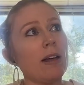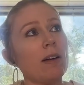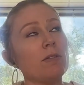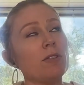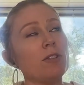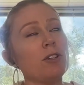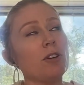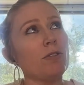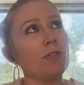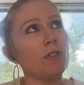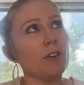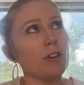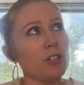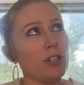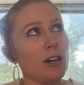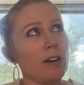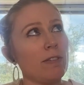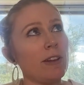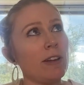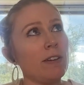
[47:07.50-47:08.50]
So first
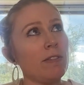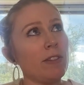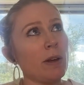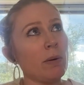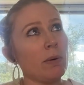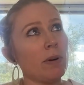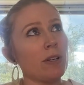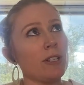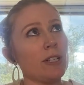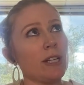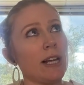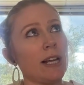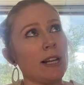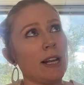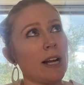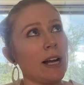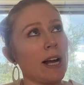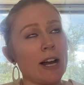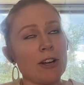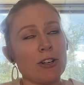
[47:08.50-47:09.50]
off, if they were to say
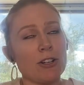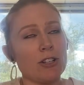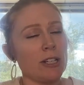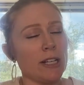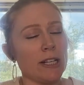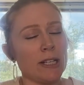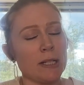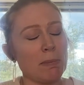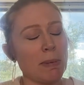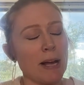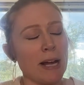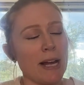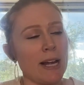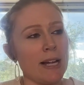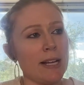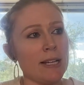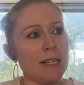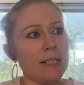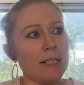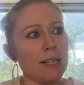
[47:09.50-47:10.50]
like I just need
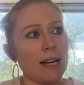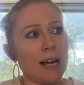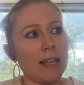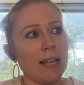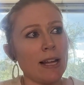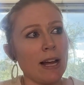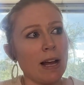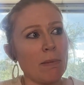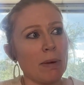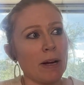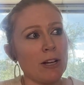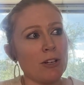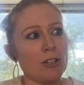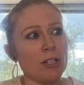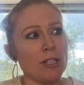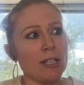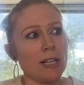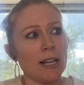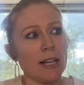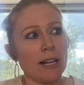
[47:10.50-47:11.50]
space, I think I might
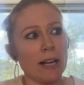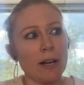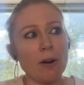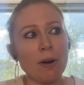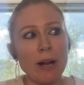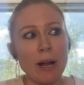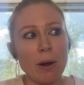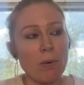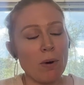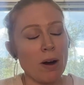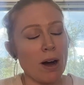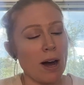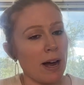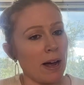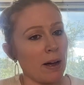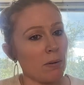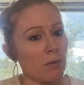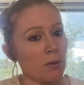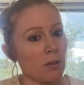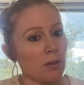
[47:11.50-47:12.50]
just say like, okay,
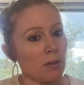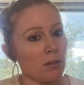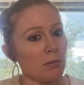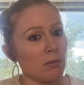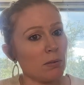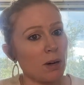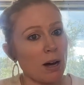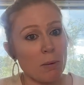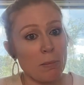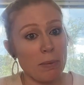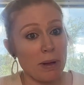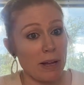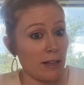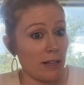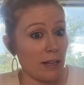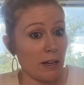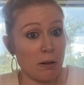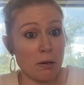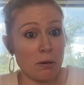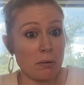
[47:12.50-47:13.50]
well I'll be in
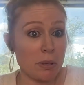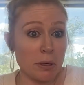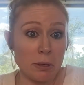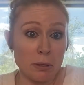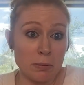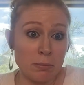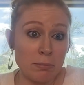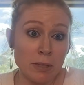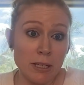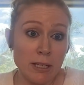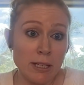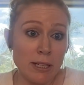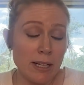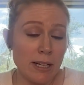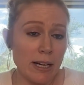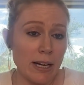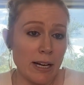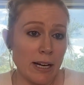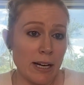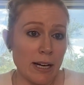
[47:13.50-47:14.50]
the other room.
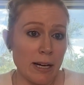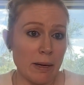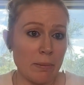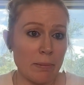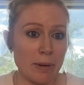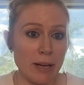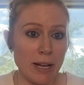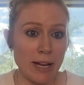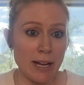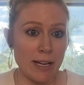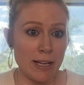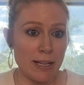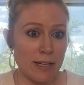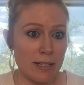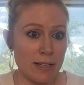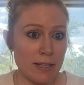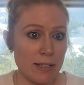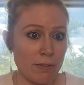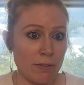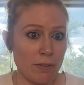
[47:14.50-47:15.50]

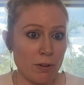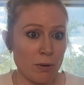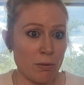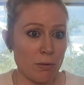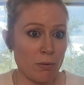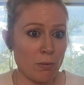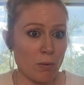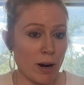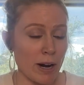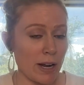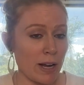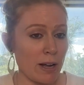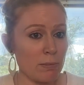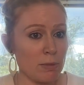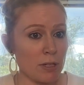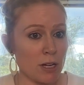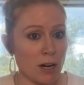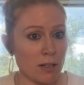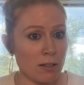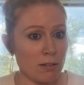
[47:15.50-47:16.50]
And if you want to come
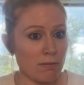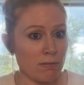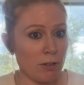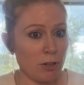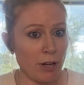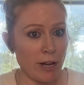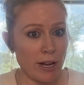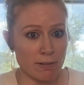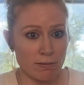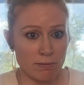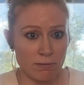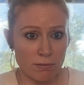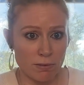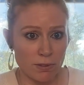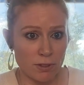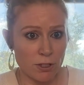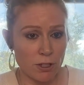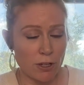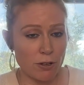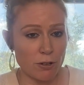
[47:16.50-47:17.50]
talk, you can.
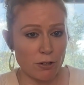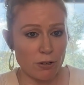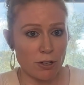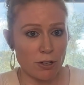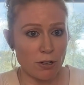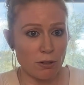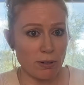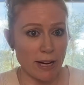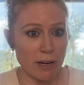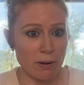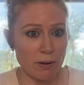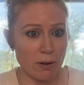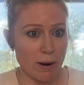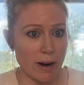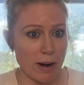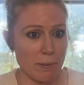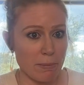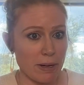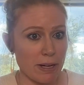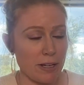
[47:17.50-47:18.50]
So there's no like
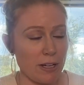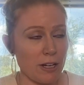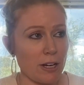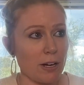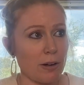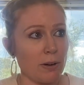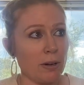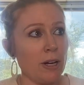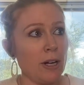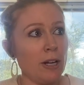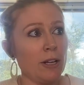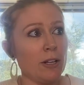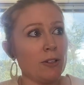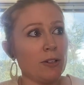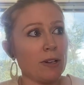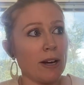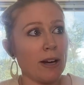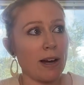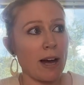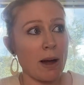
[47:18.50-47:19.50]
requirement, you know.
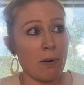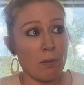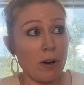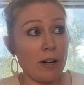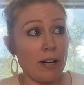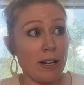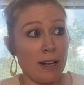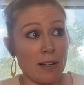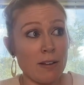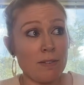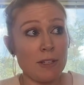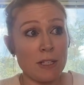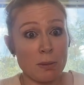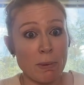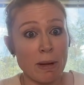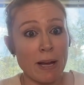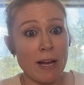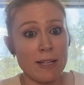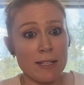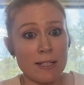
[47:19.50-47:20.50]
So I would give
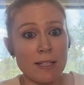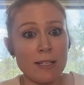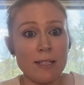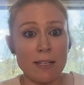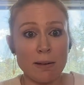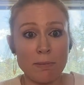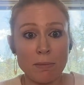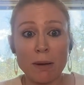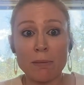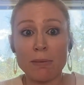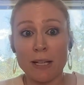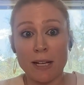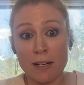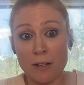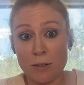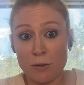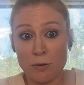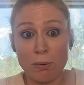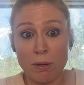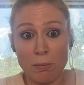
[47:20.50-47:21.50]
space because sometimes that
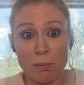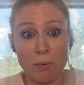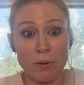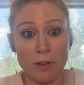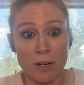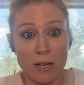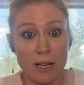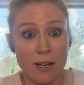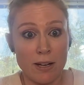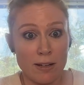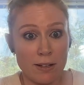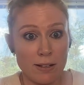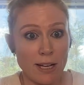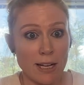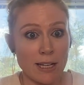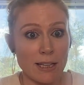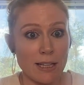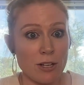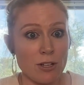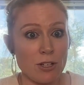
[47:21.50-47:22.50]
is what people need.
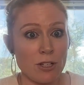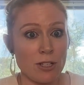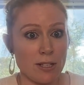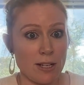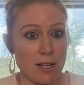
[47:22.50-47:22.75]
Like they just